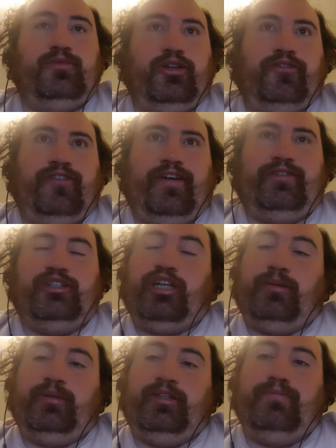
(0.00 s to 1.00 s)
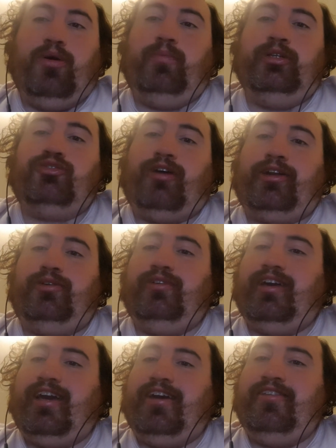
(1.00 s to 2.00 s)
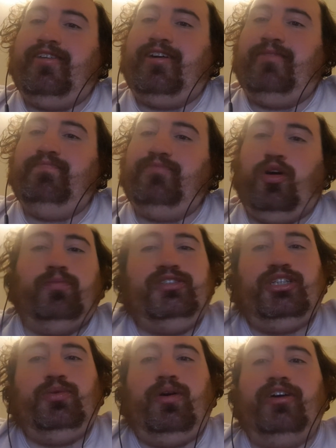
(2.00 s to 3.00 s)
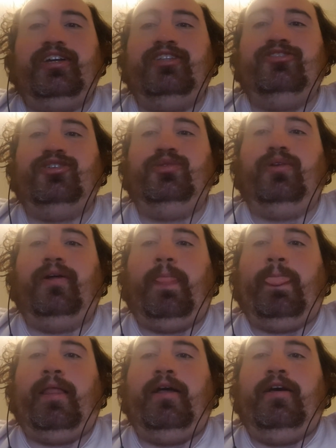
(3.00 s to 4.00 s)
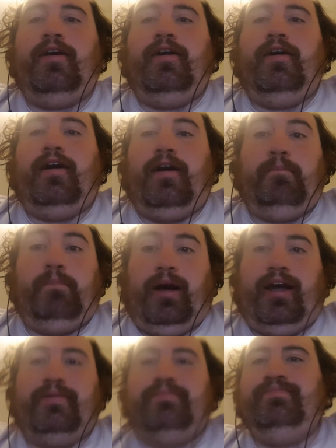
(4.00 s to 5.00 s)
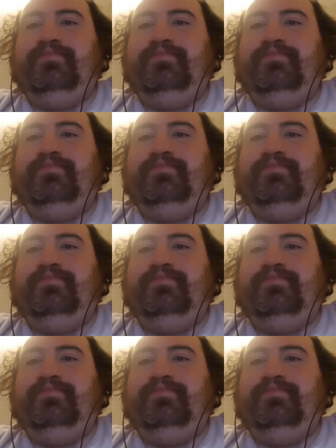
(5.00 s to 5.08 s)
What's your favorite Jeremy Lin moment in Toronto? And um, hope to see you all again soon. Uh, bye.